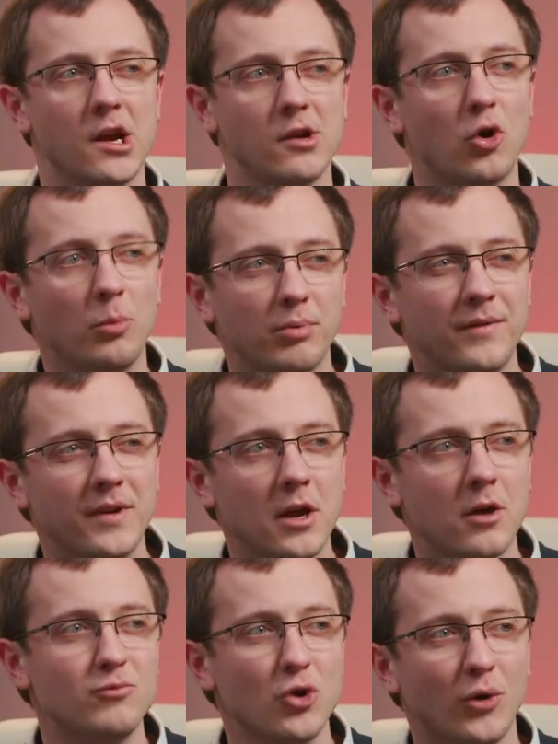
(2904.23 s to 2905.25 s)
Corporate
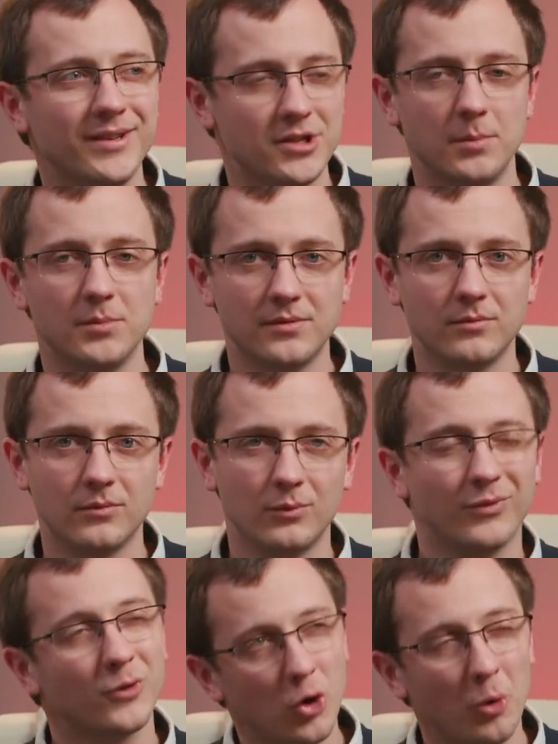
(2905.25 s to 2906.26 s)
video
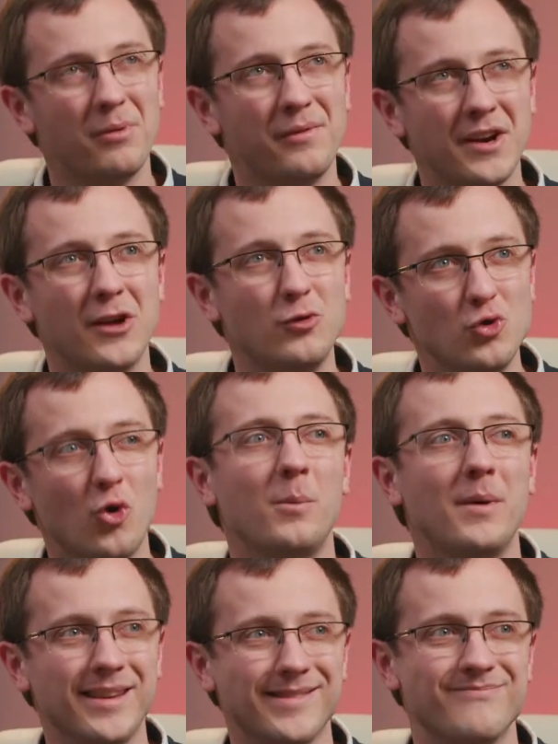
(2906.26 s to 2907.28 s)

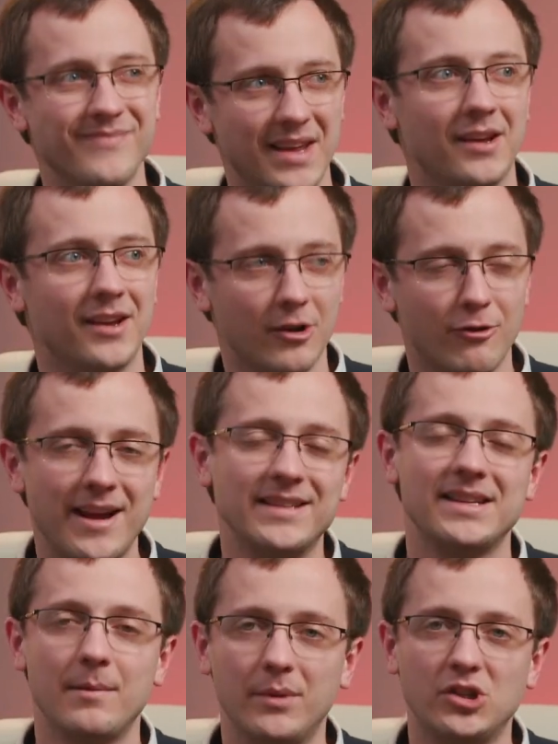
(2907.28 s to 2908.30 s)
normally creates
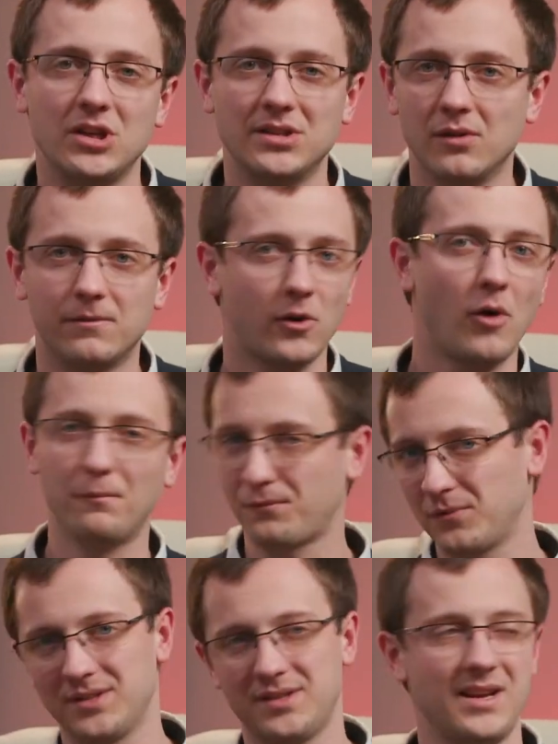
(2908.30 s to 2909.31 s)
images of
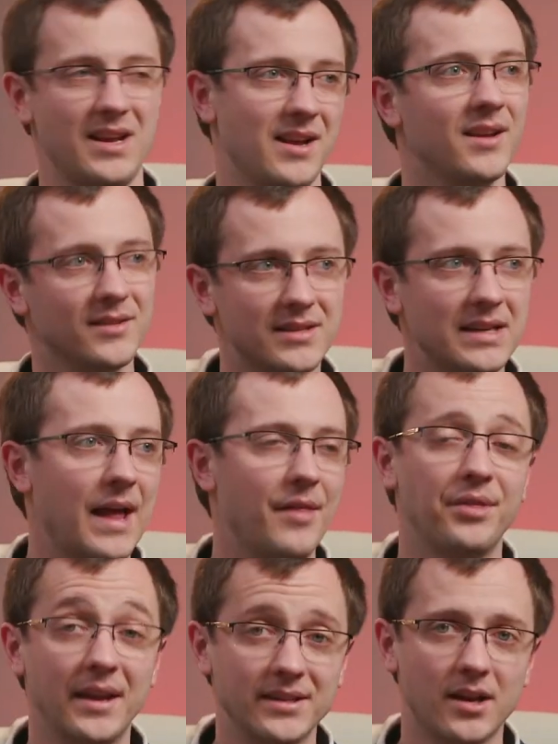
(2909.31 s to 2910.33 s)
conferences and
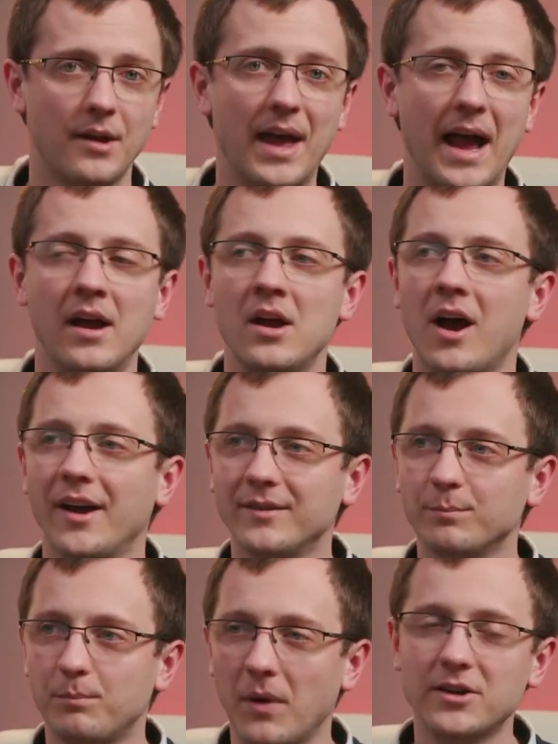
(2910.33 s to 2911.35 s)
things like that.
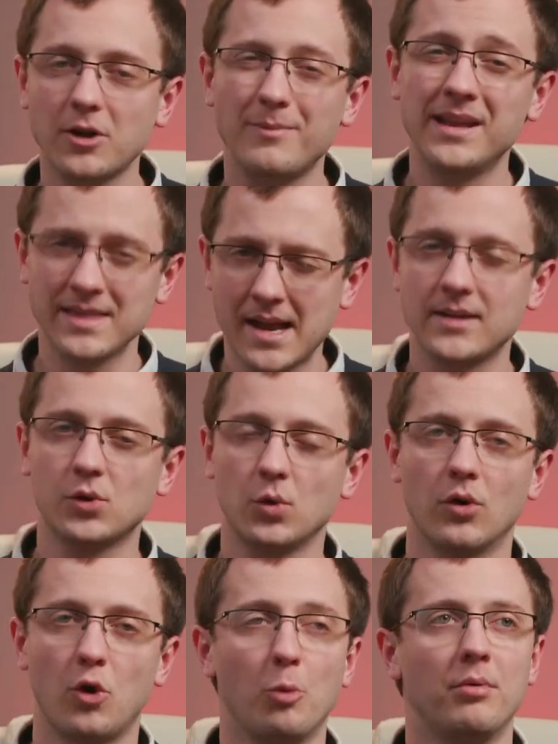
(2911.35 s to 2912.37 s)
I don't mean that sort
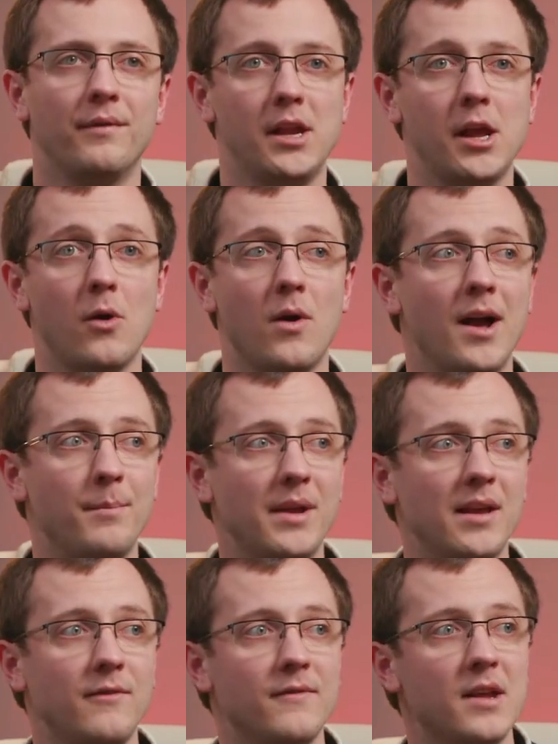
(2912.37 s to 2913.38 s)
of corporate video. I
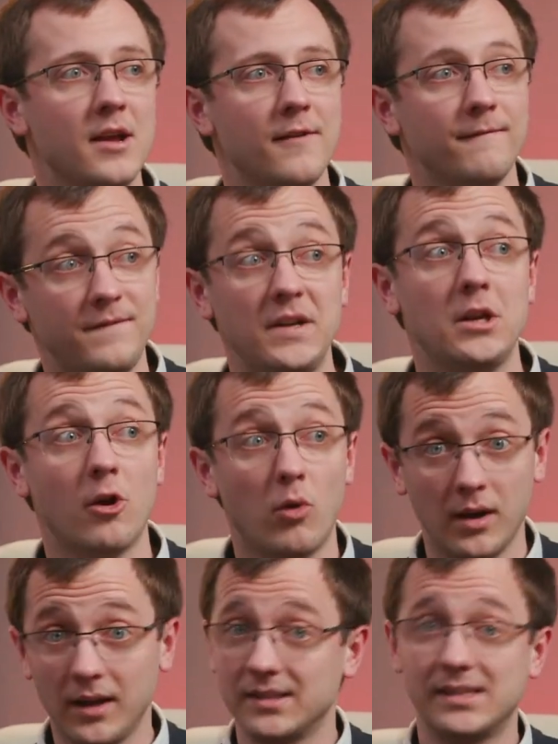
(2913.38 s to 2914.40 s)
mean video
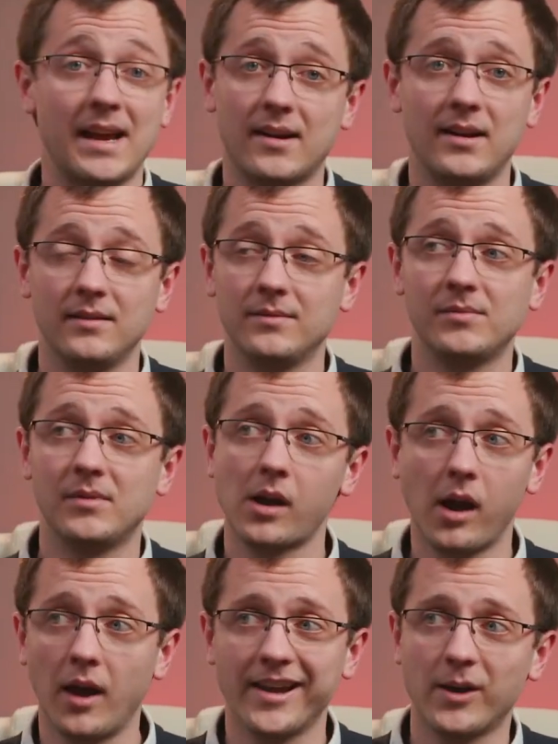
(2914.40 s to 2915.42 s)
exactly
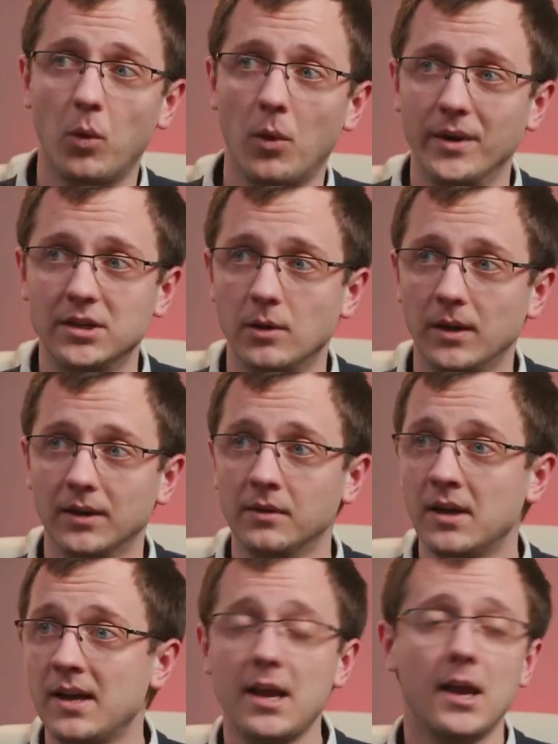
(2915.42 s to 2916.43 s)
like what we're doing
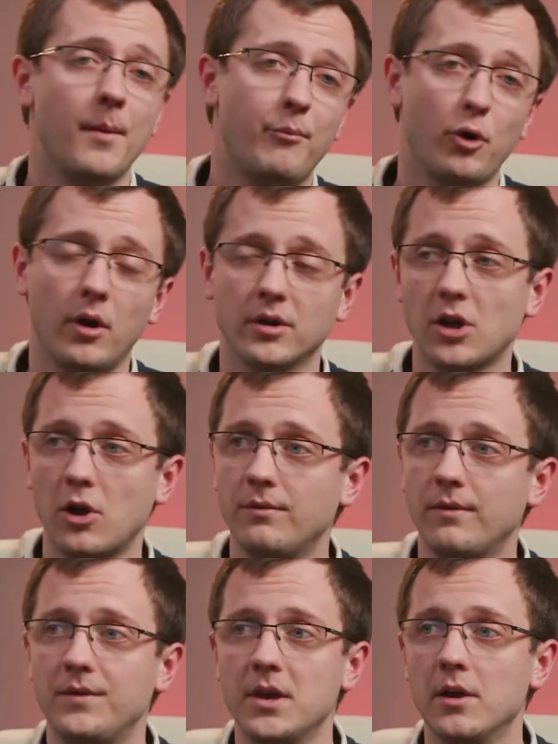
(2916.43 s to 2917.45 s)
here. Product
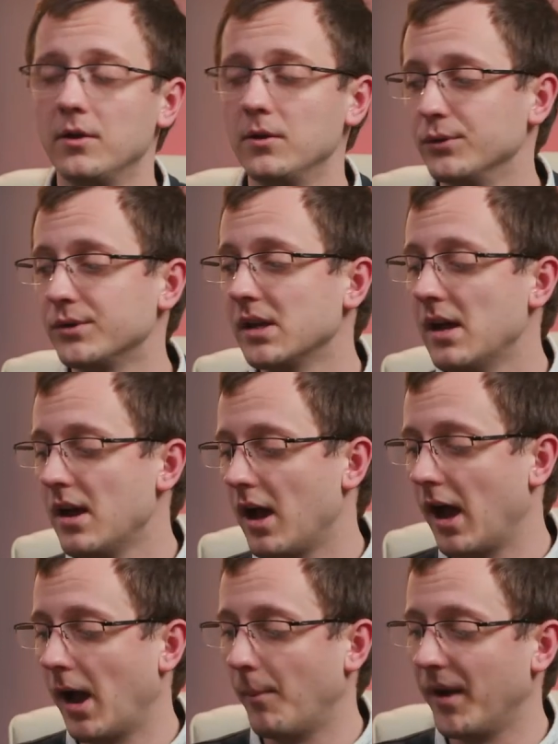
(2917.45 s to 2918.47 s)
overviews,
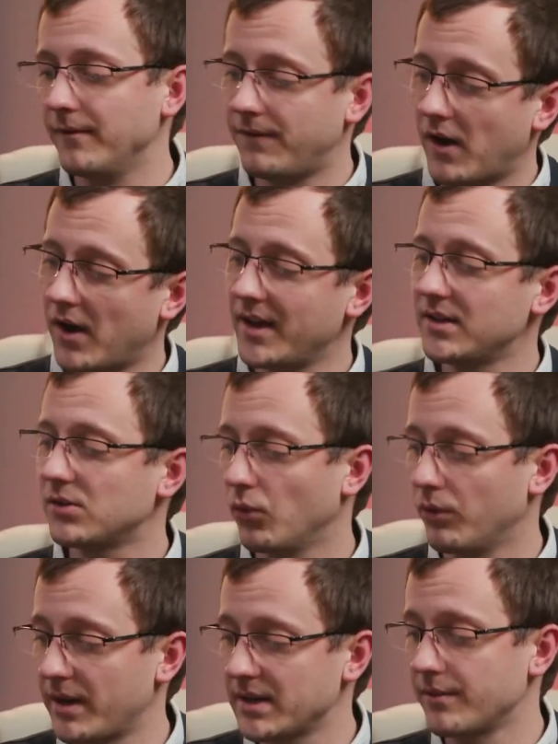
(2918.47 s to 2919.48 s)
advice, all the
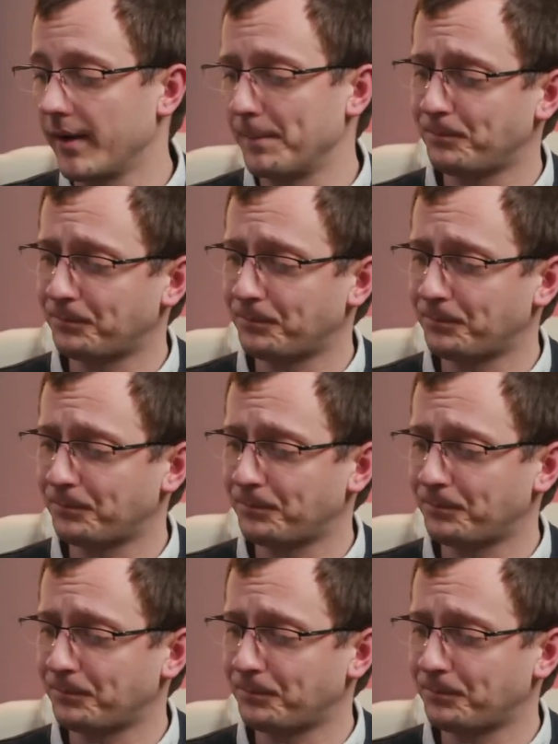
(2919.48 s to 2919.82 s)
rest of it.